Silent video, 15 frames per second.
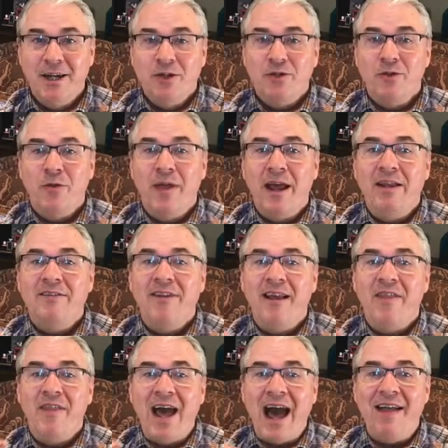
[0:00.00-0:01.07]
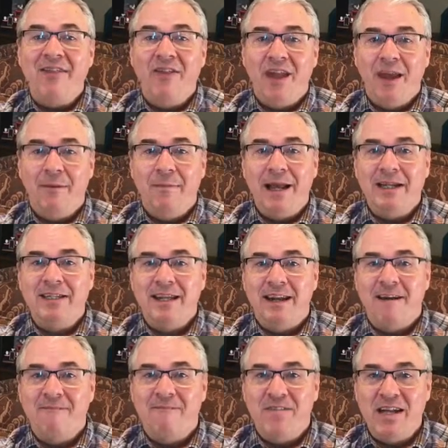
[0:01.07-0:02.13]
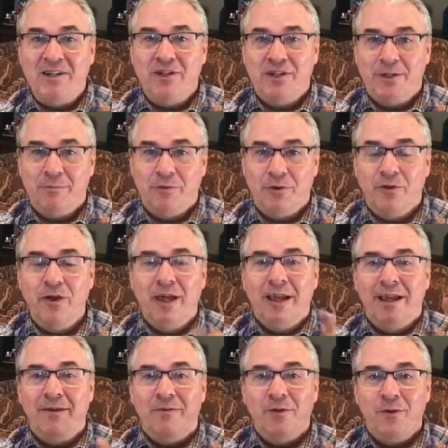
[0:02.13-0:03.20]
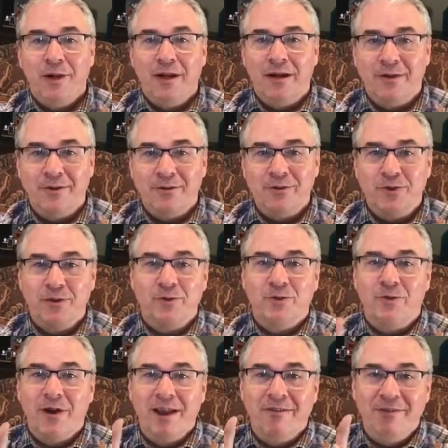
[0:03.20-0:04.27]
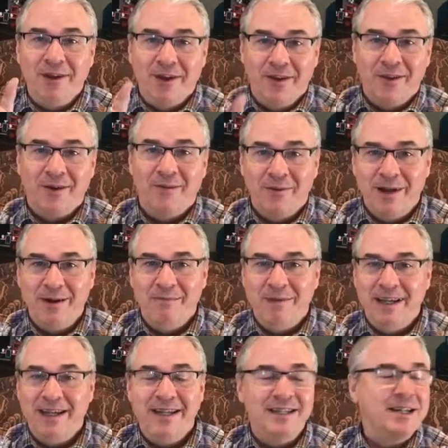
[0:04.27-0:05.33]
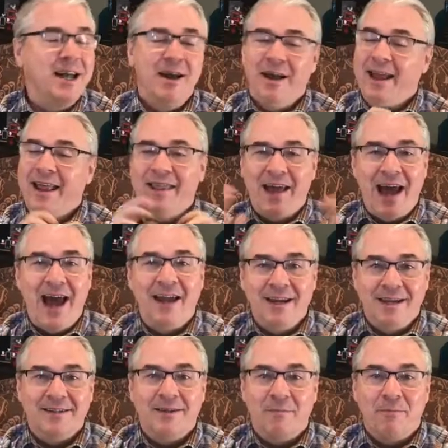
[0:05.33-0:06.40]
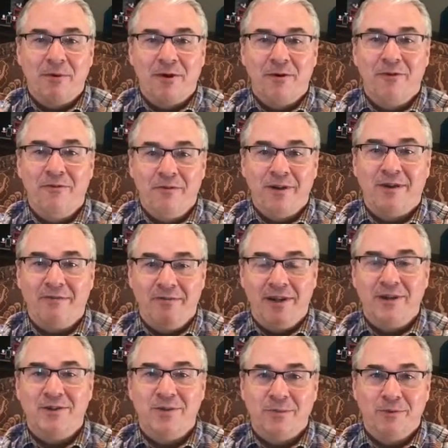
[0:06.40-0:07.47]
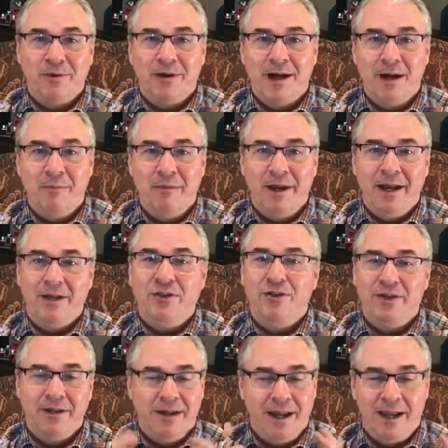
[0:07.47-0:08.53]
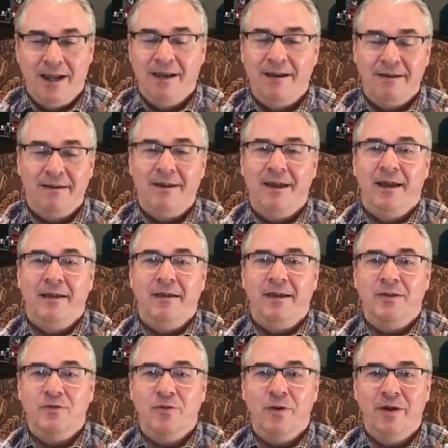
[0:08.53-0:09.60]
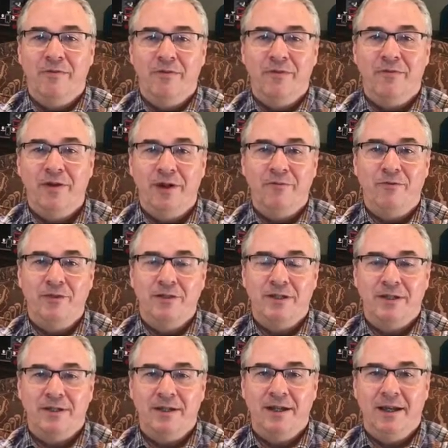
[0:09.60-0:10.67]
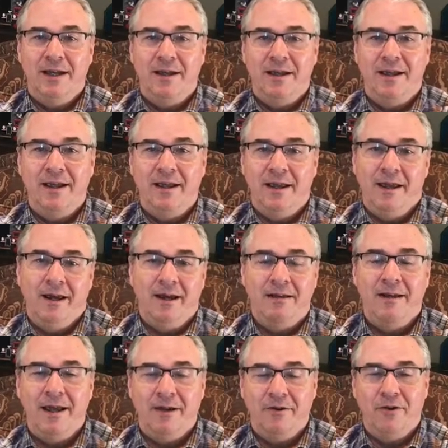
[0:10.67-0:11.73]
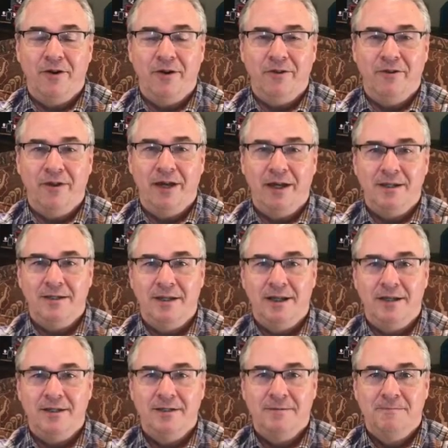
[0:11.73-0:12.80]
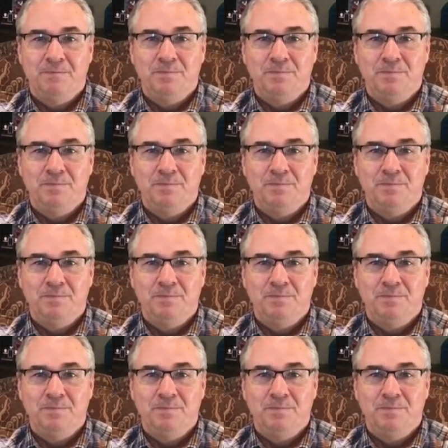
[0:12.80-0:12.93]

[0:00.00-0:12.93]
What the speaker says: So they say that then makes it a vegetable. If you eat Uncle Joe's gravy on the green beans, that is a perfect vegetable combination and is one of the favorites, again, at all of the holidays.